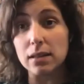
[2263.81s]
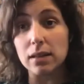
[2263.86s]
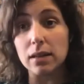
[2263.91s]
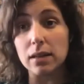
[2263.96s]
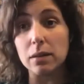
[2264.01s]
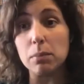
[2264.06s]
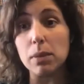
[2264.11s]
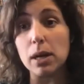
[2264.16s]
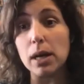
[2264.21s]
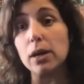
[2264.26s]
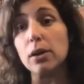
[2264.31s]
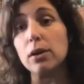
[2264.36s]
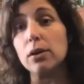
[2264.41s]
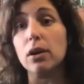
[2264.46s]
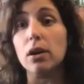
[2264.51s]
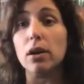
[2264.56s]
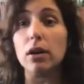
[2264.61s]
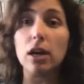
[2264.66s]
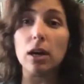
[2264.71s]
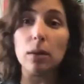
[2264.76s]
and admire
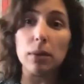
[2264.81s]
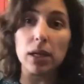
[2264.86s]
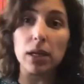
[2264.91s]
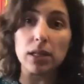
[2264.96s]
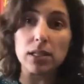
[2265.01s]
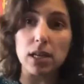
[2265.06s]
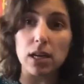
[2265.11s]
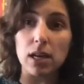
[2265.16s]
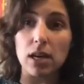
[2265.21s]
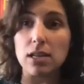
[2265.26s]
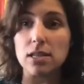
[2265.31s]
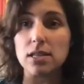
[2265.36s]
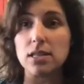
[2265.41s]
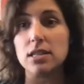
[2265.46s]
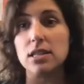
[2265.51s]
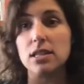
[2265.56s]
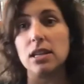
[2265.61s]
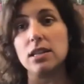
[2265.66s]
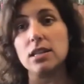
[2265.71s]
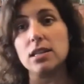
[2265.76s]
are coming to
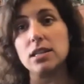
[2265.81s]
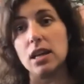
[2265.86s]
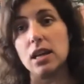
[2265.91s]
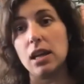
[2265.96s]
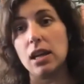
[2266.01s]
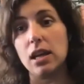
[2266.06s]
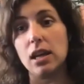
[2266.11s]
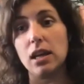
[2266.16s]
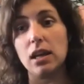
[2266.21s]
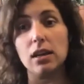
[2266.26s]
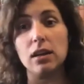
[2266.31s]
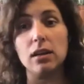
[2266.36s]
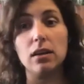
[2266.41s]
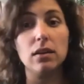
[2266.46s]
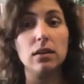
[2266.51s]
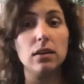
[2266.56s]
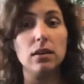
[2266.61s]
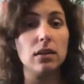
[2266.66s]
us and saying,